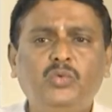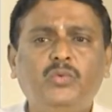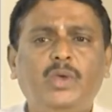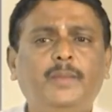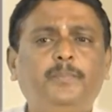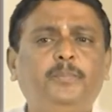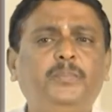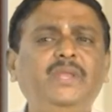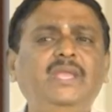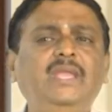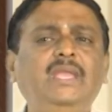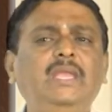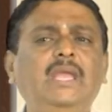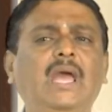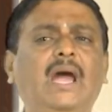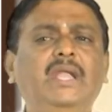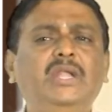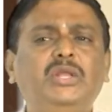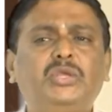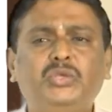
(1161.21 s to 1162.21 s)
where p
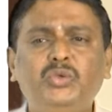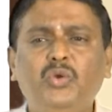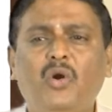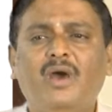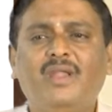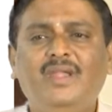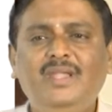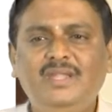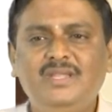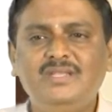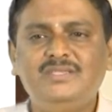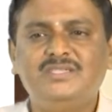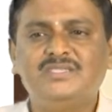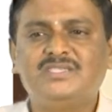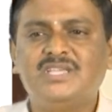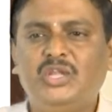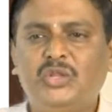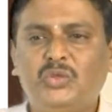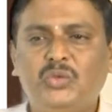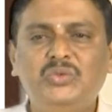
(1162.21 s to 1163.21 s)
and q are integers
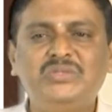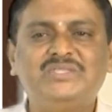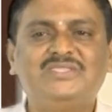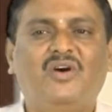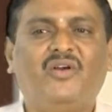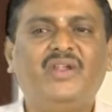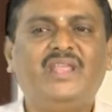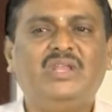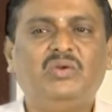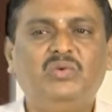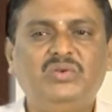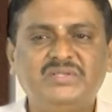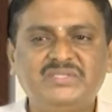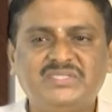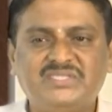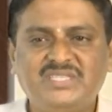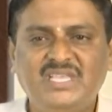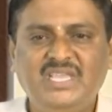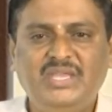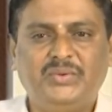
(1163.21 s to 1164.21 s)
and q is not equal to
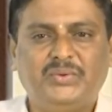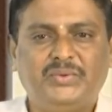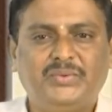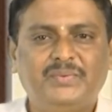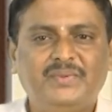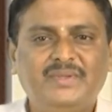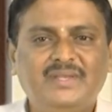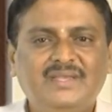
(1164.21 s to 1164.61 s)
0.